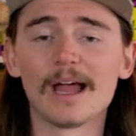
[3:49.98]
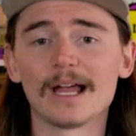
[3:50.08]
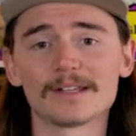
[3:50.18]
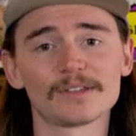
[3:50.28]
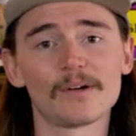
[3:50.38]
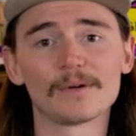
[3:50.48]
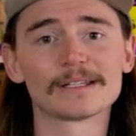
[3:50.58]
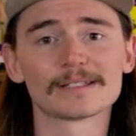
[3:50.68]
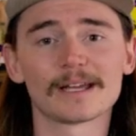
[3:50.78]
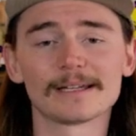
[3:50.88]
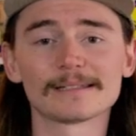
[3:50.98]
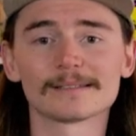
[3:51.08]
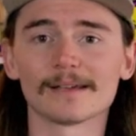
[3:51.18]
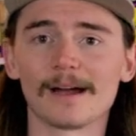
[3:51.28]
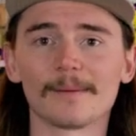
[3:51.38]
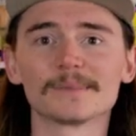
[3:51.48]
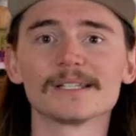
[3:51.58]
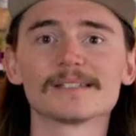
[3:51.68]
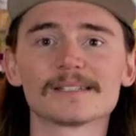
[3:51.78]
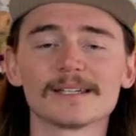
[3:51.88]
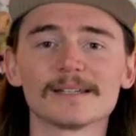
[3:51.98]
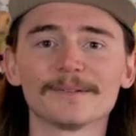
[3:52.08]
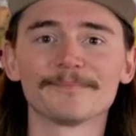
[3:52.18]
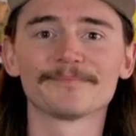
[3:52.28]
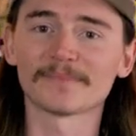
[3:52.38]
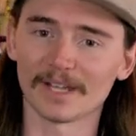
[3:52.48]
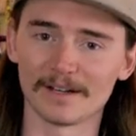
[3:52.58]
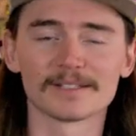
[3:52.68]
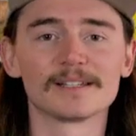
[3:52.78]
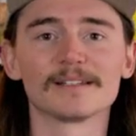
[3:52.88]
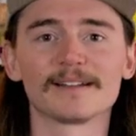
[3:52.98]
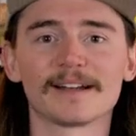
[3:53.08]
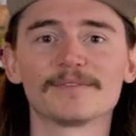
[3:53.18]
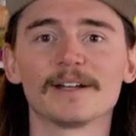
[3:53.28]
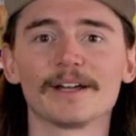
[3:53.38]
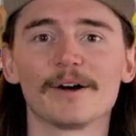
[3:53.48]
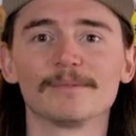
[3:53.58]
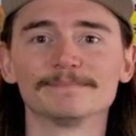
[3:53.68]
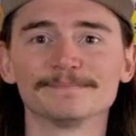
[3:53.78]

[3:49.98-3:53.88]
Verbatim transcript: As always, guys, I'm TC, and I'll see you in the next video.